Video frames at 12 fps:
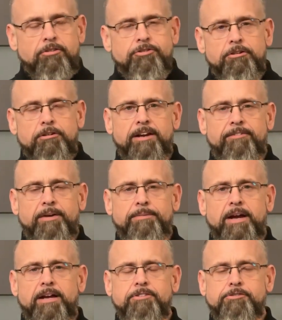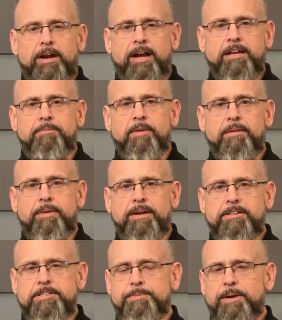So if I'm not tracking my
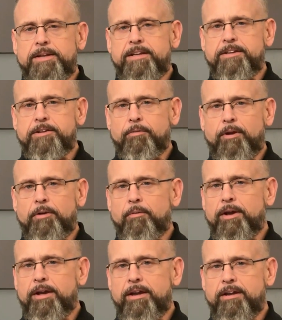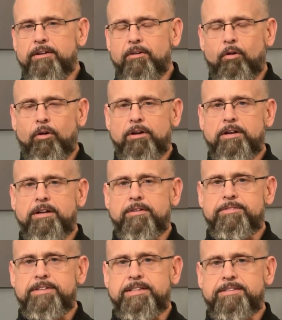maintenance spending the right way or in
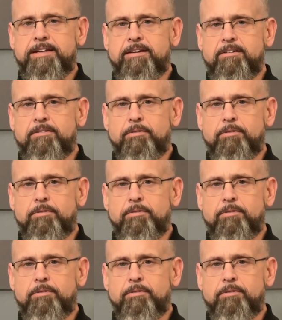enough detail,